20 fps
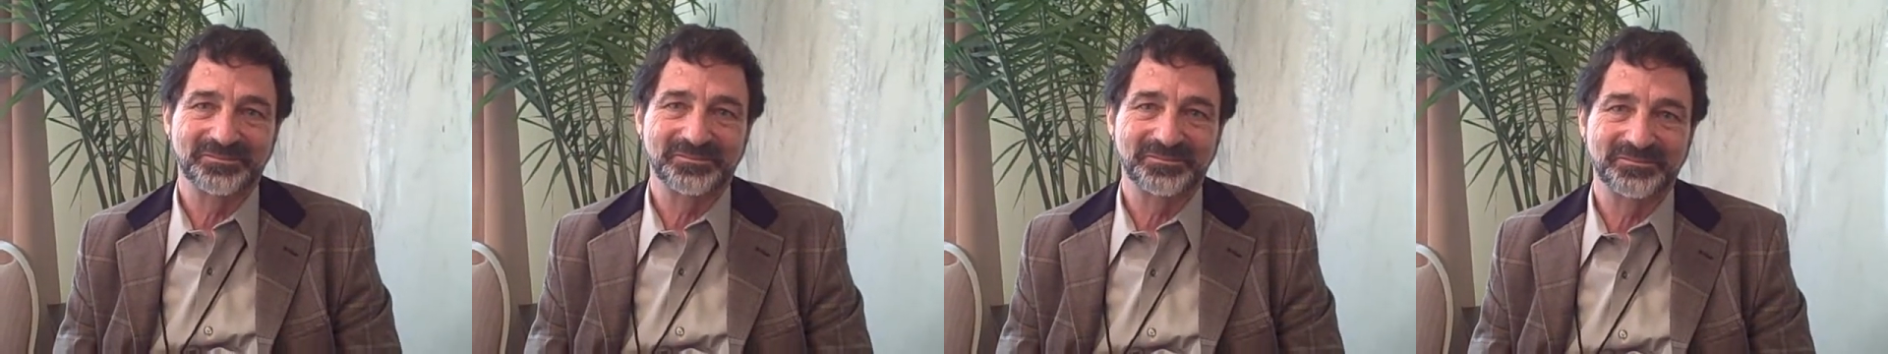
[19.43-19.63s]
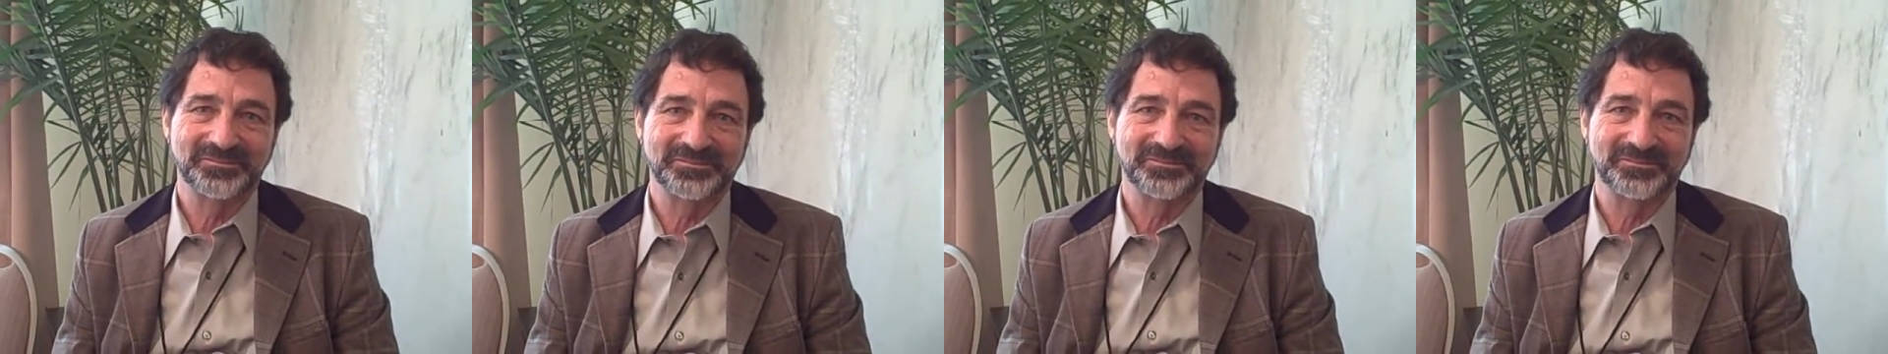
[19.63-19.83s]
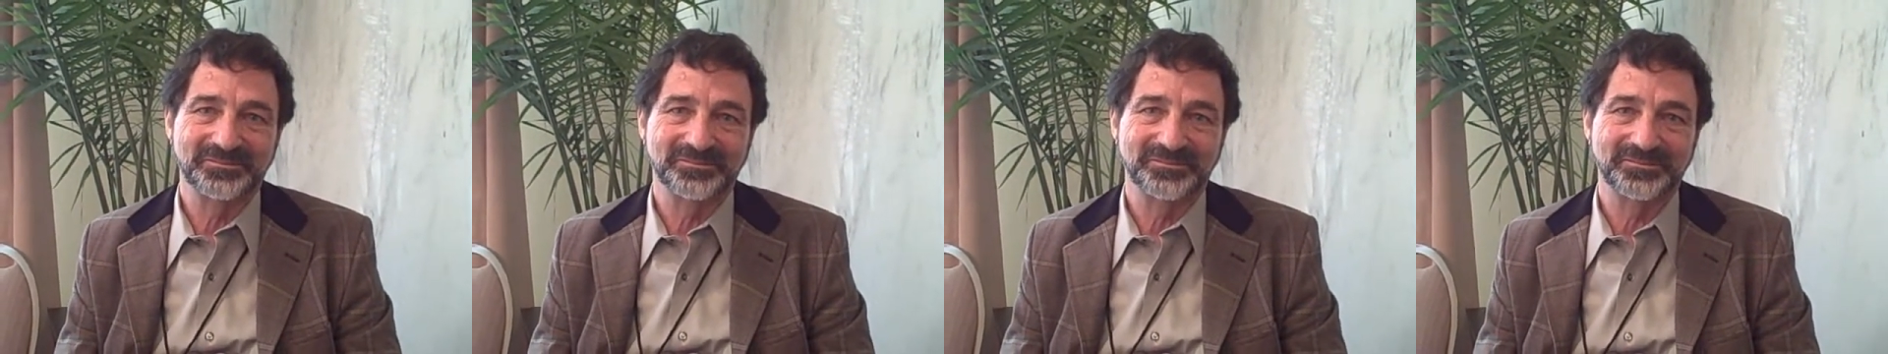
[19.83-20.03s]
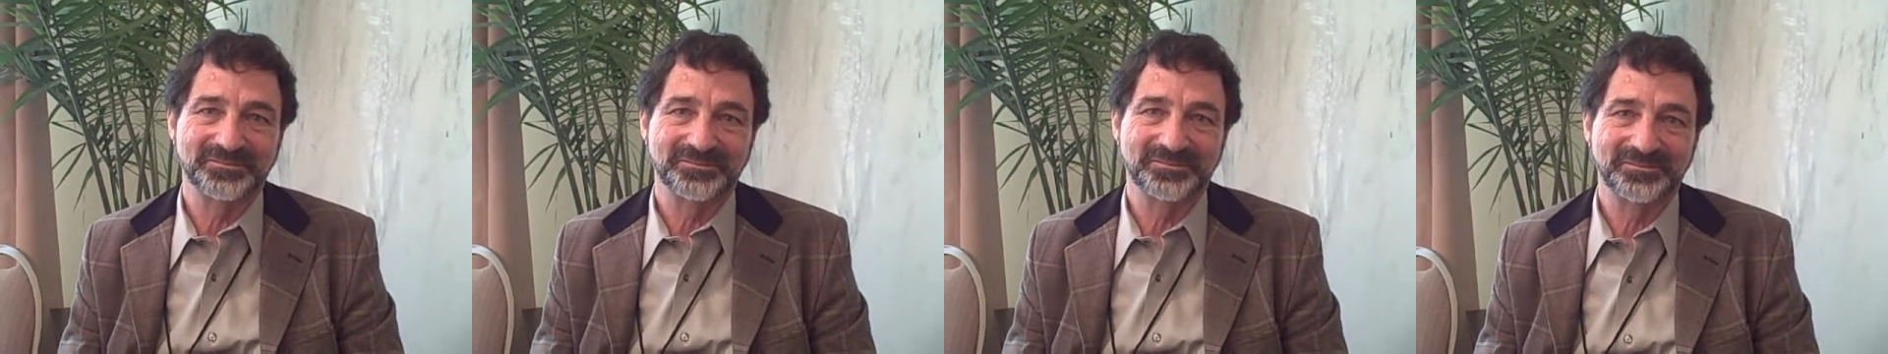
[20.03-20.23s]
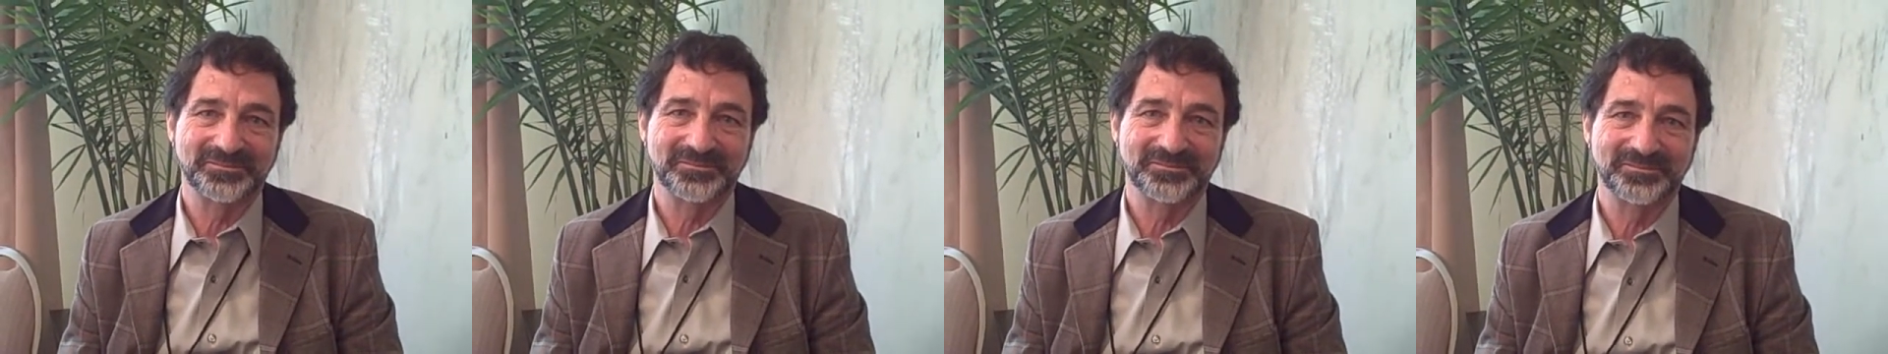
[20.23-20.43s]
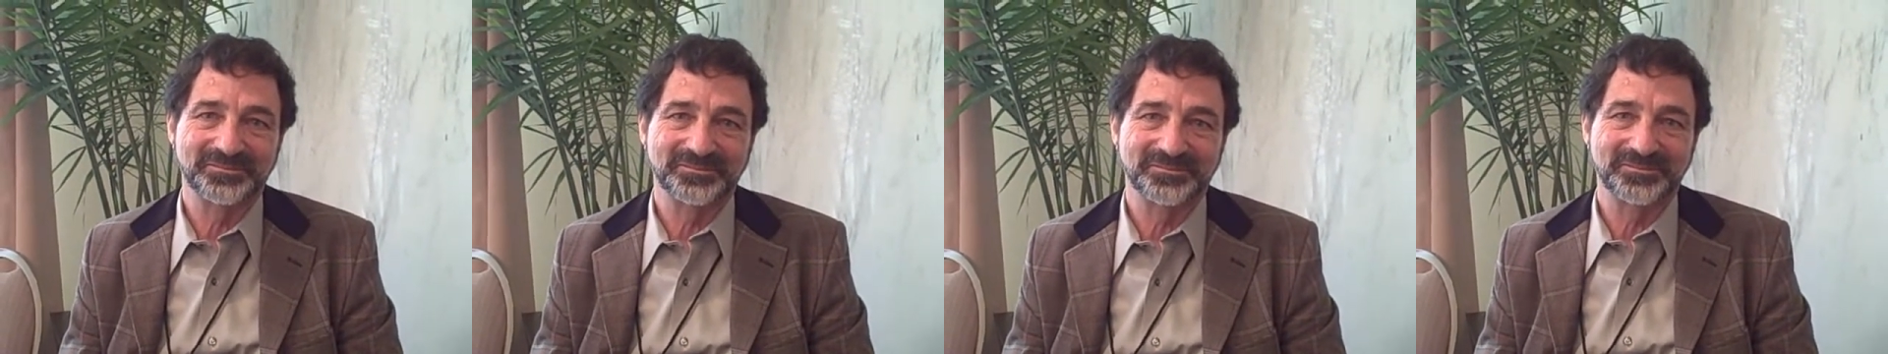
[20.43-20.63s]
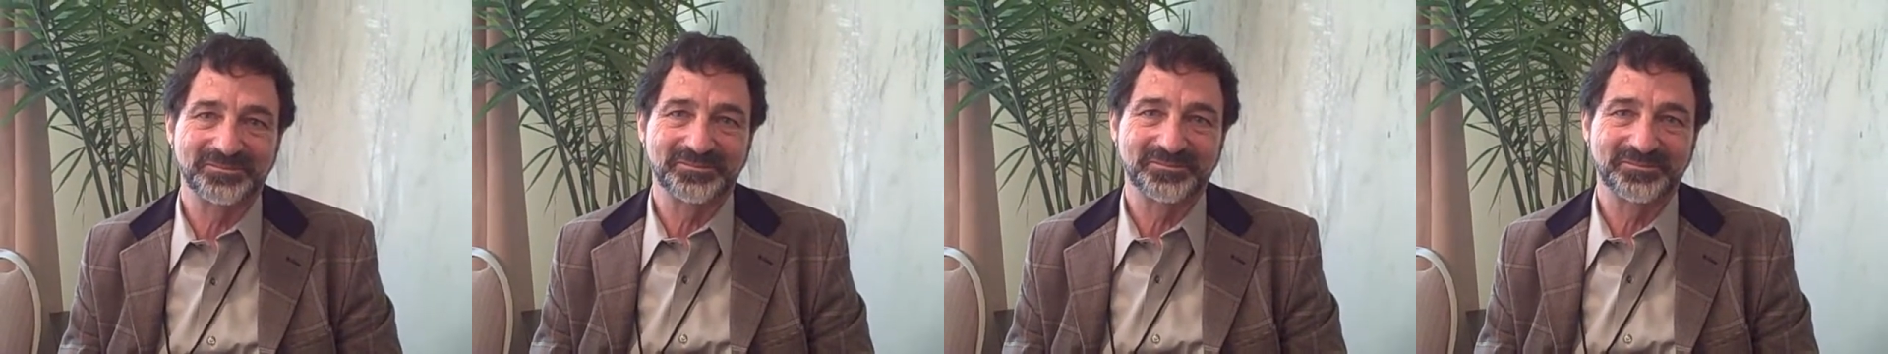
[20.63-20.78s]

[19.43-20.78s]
can I turn it over to you,